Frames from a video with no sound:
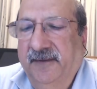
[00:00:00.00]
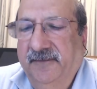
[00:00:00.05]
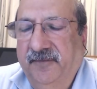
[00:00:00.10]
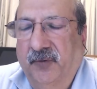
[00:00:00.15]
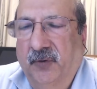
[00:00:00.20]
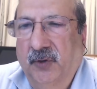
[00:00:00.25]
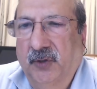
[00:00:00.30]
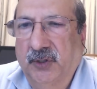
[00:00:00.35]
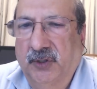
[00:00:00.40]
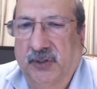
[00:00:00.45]

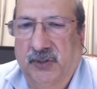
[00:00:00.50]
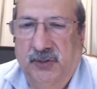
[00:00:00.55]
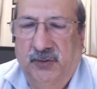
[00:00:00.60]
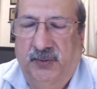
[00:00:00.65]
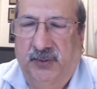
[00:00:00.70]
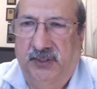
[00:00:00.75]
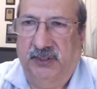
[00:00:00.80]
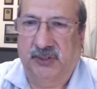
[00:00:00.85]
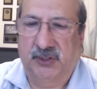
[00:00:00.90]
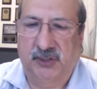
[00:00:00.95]
if all you're
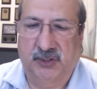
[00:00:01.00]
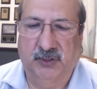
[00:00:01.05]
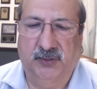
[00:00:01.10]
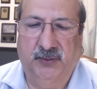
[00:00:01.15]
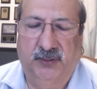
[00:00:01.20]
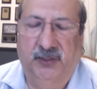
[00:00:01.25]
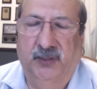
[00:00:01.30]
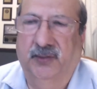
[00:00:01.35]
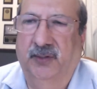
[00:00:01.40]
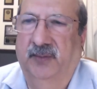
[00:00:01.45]
doing is
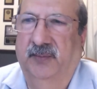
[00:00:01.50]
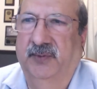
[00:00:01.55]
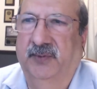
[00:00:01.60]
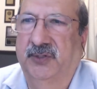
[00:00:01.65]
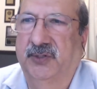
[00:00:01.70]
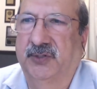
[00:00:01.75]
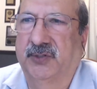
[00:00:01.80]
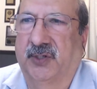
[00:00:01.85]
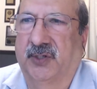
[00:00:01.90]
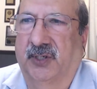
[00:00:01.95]
showing your
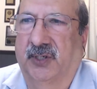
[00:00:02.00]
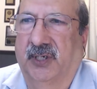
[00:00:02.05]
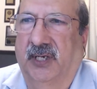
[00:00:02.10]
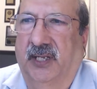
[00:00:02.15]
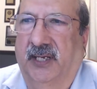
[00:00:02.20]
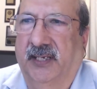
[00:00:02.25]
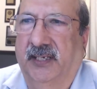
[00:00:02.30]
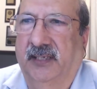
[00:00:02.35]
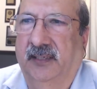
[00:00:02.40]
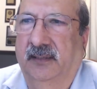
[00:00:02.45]
images
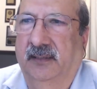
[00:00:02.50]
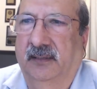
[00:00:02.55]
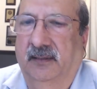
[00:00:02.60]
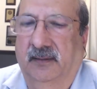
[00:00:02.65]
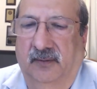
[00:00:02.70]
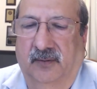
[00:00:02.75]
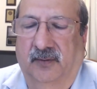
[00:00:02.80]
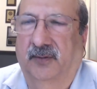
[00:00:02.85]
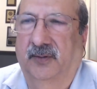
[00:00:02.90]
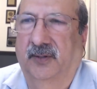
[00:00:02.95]
online
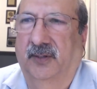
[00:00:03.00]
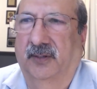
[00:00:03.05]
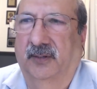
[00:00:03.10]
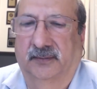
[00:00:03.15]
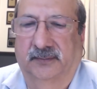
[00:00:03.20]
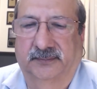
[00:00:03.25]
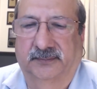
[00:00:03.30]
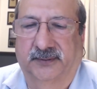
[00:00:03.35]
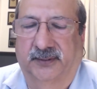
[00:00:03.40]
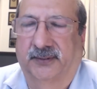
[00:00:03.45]
or
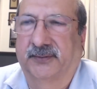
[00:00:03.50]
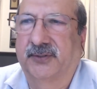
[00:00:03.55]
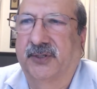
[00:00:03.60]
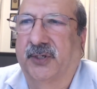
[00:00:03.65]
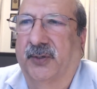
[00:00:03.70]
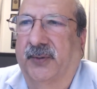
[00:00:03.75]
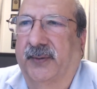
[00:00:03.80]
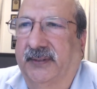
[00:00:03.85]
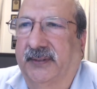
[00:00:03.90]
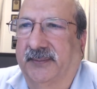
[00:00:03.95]
you're, you know,
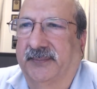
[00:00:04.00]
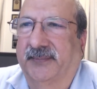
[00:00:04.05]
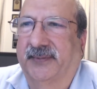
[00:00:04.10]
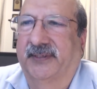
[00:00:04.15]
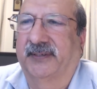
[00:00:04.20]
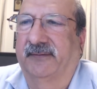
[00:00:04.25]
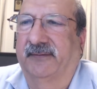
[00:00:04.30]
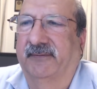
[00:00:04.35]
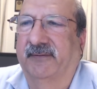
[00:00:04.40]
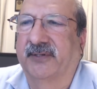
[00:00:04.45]
showing
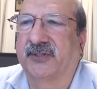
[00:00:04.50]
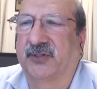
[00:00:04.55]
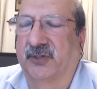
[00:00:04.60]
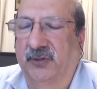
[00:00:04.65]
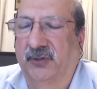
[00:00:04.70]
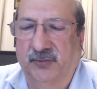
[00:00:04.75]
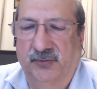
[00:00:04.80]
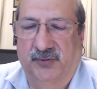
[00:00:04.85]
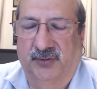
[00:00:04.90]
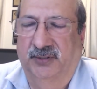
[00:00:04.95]
limited
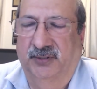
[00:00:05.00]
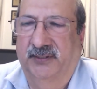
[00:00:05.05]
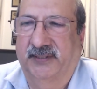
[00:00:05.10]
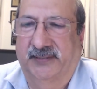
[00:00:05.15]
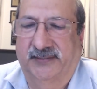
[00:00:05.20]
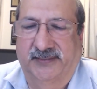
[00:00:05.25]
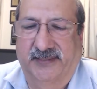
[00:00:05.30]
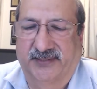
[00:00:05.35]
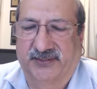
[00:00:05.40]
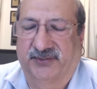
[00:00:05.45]
resolution
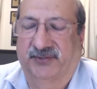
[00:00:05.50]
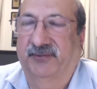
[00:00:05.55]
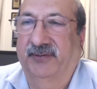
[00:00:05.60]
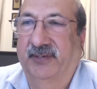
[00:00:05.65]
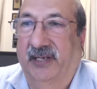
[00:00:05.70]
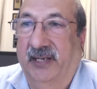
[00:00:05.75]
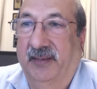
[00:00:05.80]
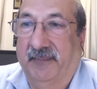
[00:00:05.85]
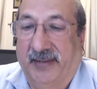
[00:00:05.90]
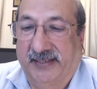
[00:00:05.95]
that
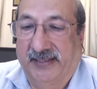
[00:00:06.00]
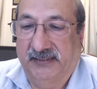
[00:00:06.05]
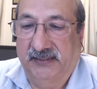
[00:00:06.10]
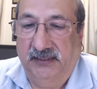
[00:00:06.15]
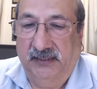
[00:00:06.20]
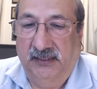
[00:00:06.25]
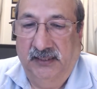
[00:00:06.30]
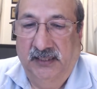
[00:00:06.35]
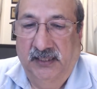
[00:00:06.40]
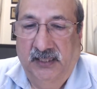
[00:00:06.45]
doesn't really
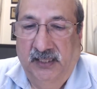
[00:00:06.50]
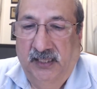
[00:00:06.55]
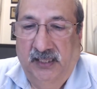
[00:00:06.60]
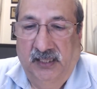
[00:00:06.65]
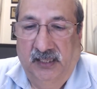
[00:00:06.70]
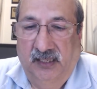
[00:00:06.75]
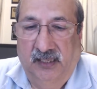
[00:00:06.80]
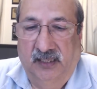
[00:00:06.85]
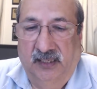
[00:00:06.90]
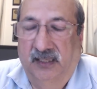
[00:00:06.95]
matter,
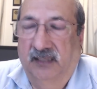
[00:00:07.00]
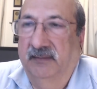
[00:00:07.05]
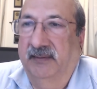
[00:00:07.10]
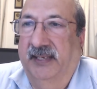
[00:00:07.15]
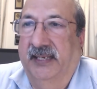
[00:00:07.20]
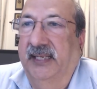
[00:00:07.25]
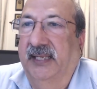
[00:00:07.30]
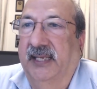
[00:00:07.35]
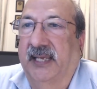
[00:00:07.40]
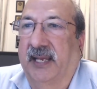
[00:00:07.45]
uh,
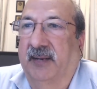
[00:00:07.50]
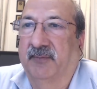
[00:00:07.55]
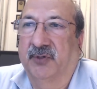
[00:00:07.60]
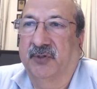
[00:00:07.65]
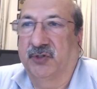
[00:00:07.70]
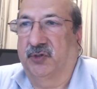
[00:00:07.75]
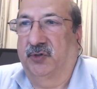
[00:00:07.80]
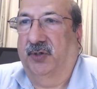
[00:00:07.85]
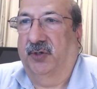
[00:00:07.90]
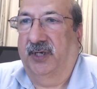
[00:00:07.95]
any
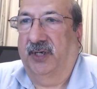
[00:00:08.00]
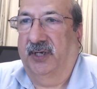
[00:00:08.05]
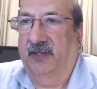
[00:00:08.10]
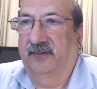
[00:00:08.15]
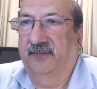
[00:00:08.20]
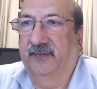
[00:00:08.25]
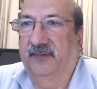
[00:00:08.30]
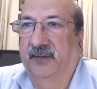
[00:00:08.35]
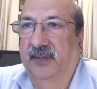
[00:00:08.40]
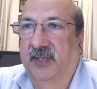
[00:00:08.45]
camera is good
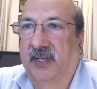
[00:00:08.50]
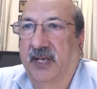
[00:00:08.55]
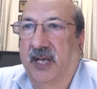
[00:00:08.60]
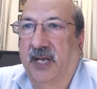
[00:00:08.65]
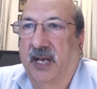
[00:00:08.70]
enough.